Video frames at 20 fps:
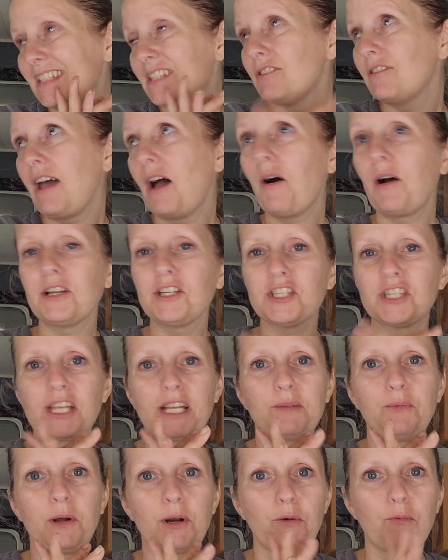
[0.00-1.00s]
So now I just
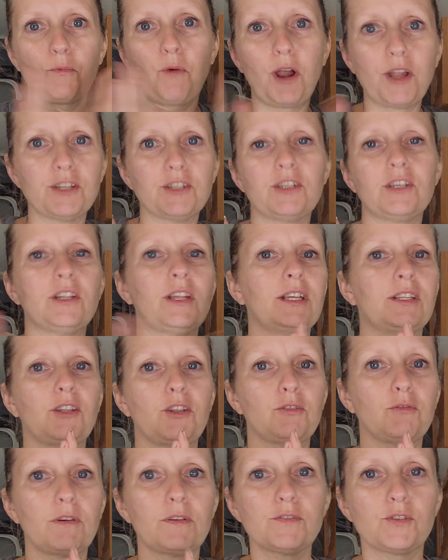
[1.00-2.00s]
like want to run to like
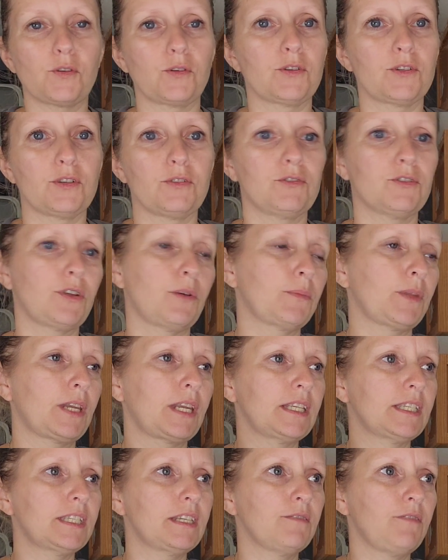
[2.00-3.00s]
the thrift stores or something
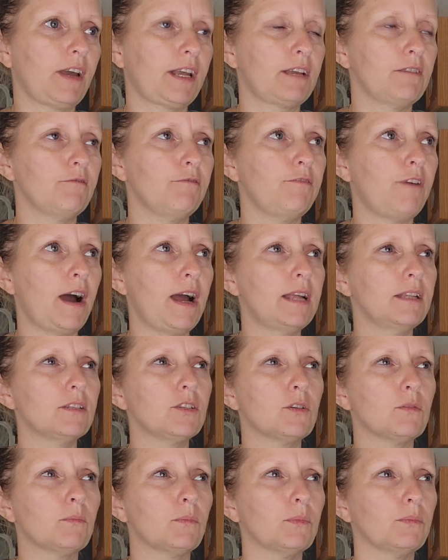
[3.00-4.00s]
and see if I can find
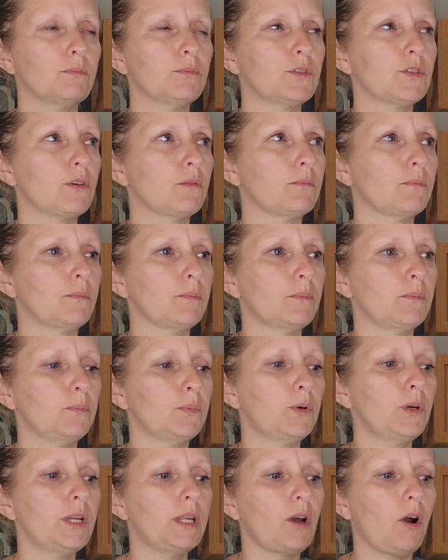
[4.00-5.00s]
some
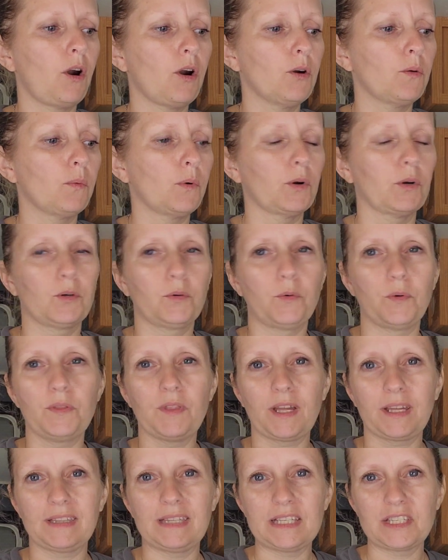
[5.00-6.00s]
pretty artwork with
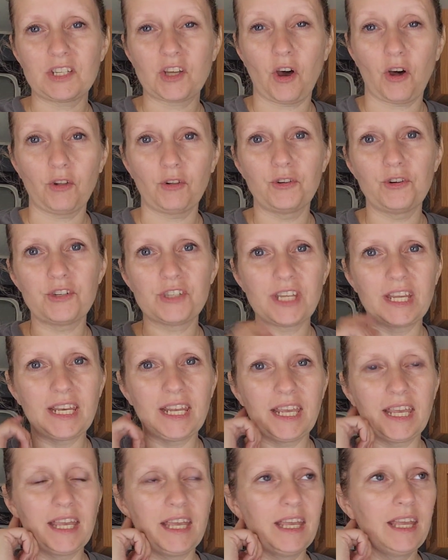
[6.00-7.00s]
like these colors in
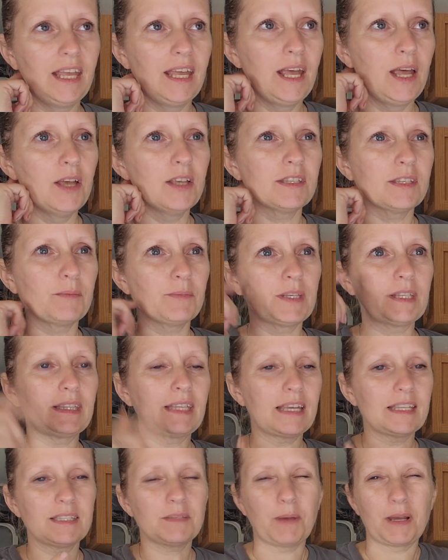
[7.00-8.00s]
it. Something
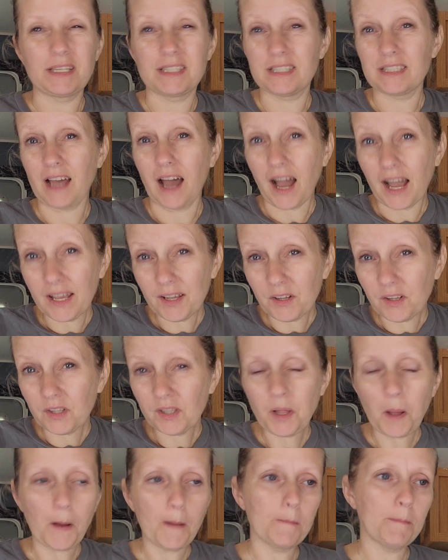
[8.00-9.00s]
that's my
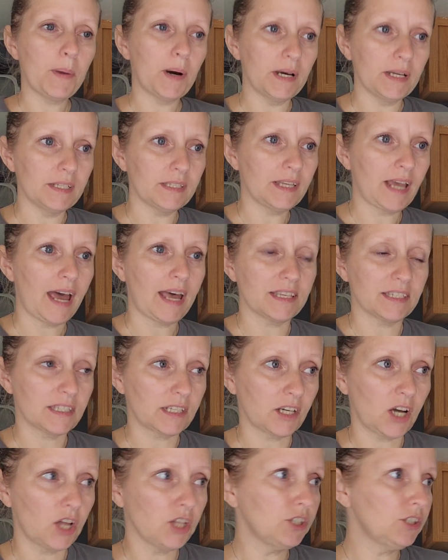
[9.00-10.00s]
style but has
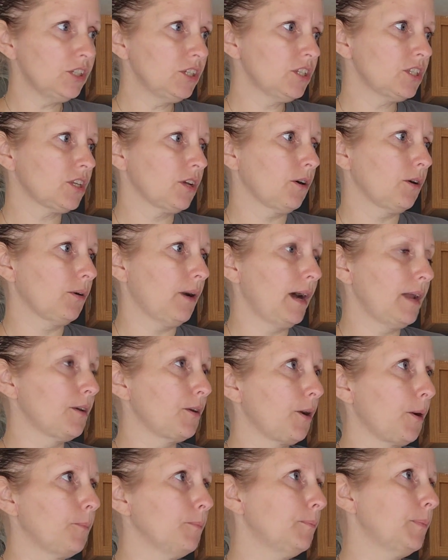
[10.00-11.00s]
the colors. So I
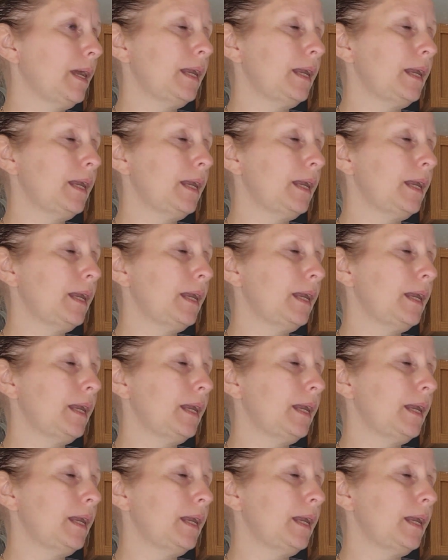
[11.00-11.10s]
don't know.